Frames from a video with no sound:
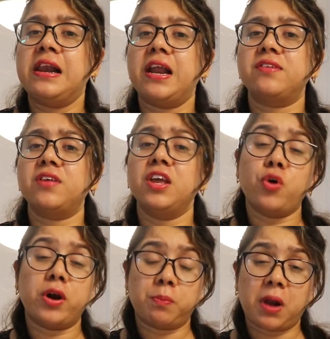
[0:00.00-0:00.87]
Let's say
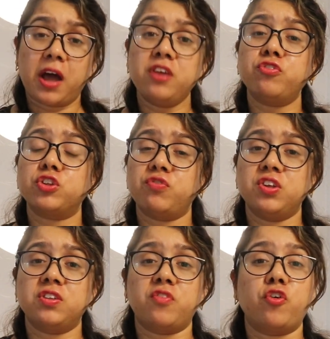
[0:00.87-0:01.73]
you are applying for the
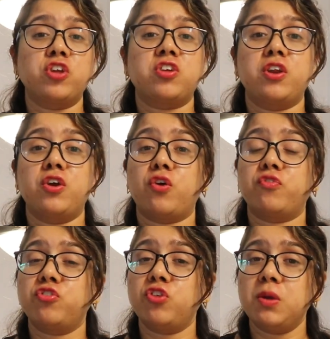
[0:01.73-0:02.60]
visa for a tenure
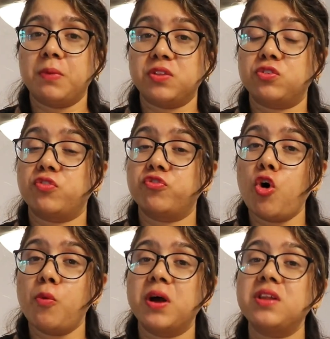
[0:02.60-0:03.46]
of 3 months or
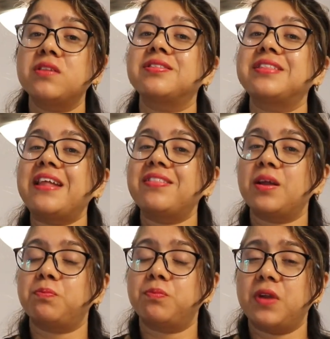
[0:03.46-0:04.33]
4 months, then
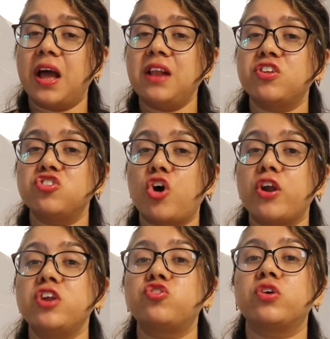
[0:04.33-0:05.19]
the health
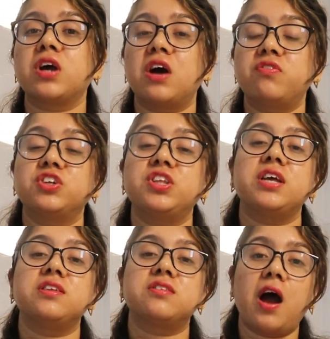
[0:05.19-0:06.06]
insurance should cover
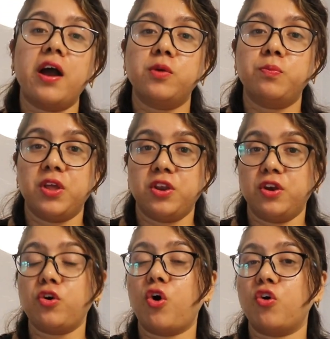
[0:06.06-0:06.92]
the entire
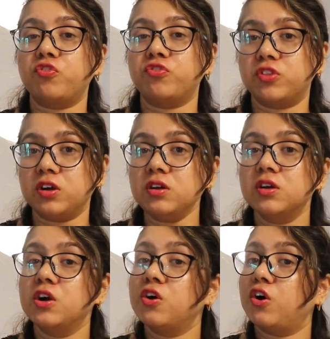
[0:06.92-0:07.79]
period of the
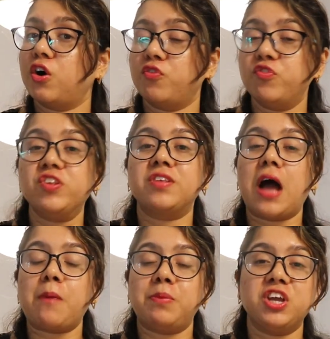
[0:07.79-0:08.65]
visa
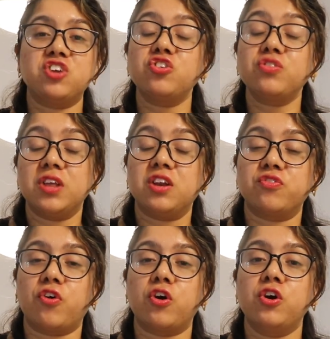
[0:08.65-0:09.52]
application sought
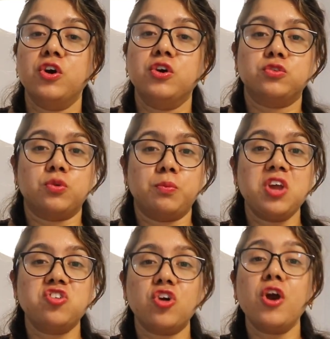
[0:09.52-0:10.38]
for. So
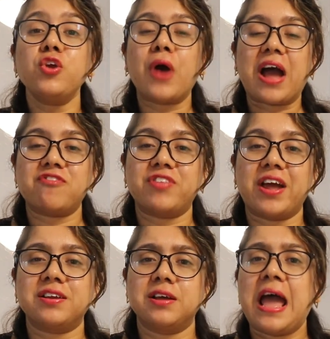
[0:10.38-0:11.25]
make sure you have that.